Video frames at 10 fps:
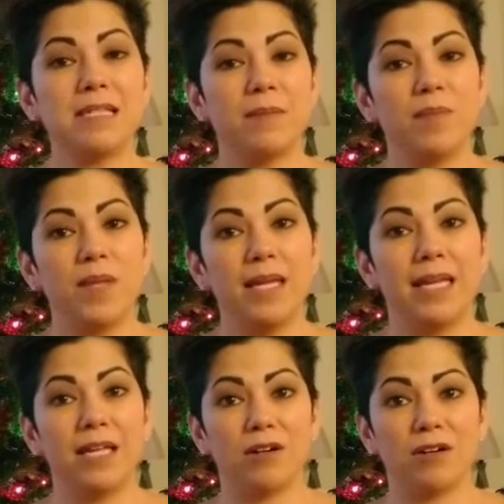something
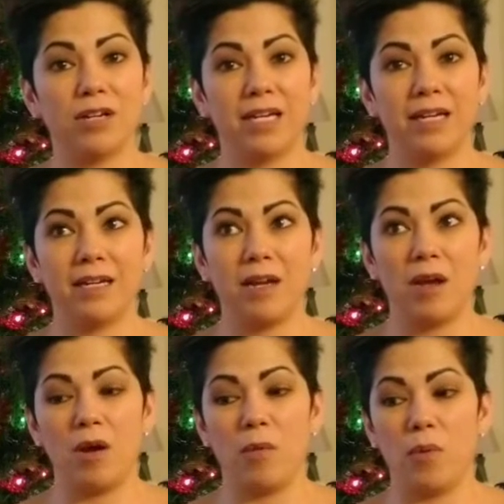in our gut,
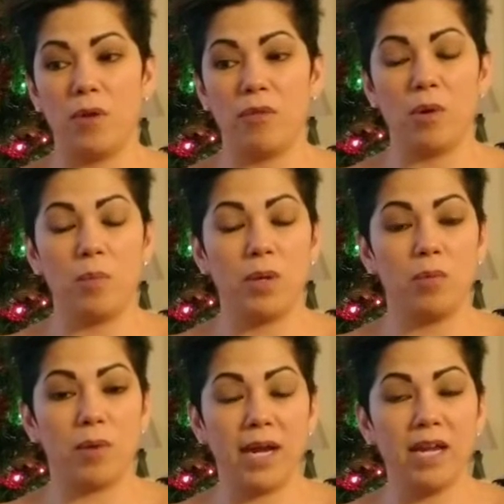whether it
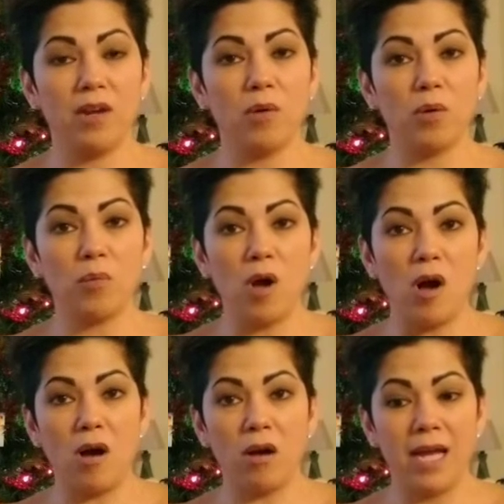be right or
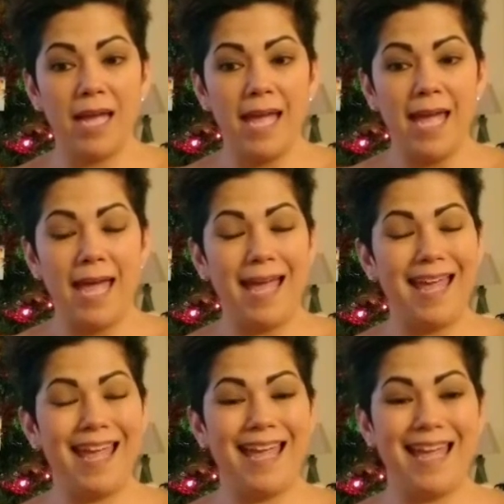wrong,
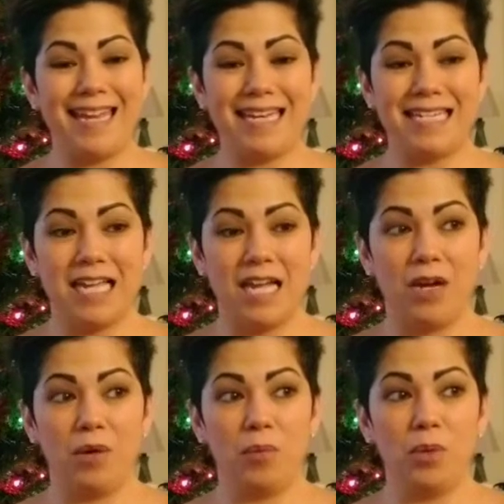and
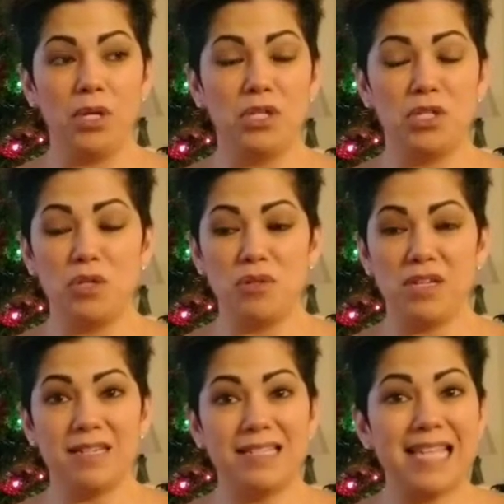we do
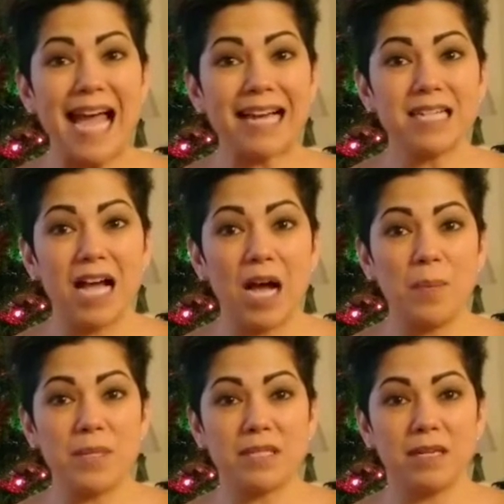the exact
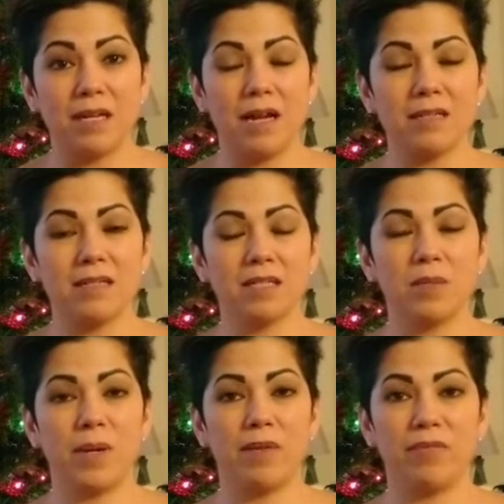opposite. I talked
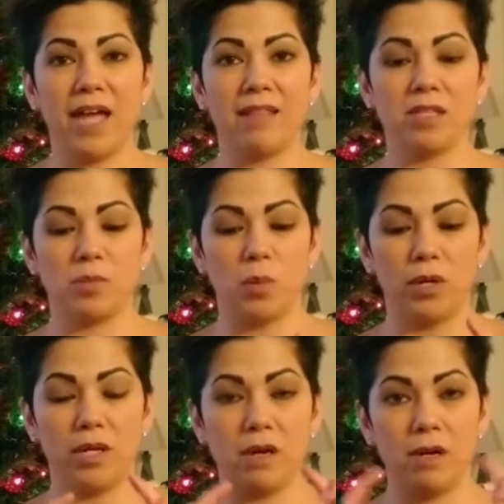about that this
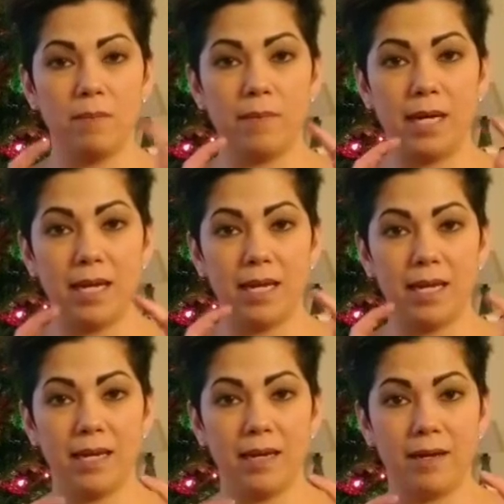morning on my